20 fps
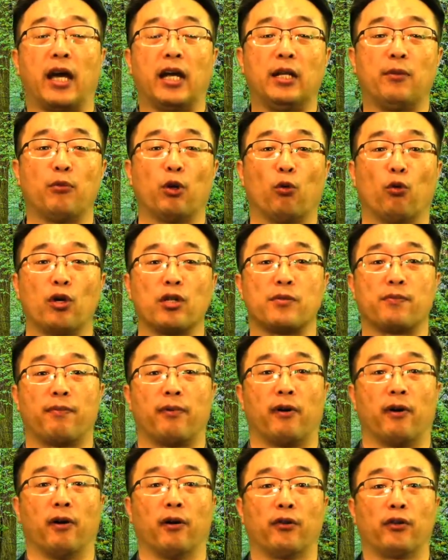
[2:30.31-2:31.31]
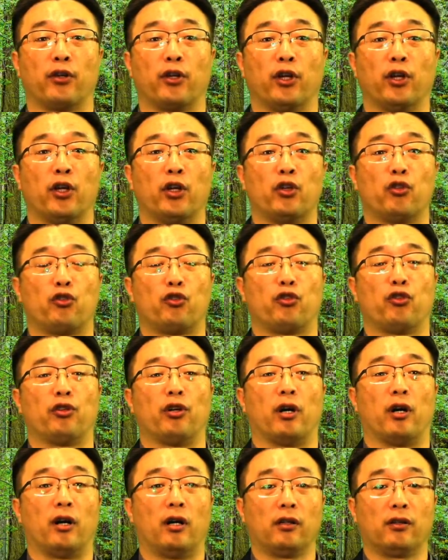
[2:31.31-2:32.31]
animal was brought to
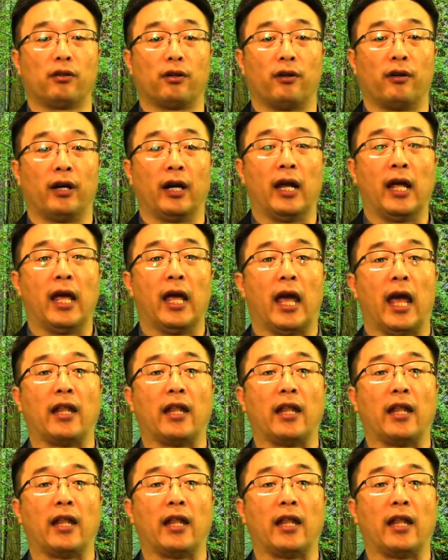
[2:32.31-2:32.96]
the altar,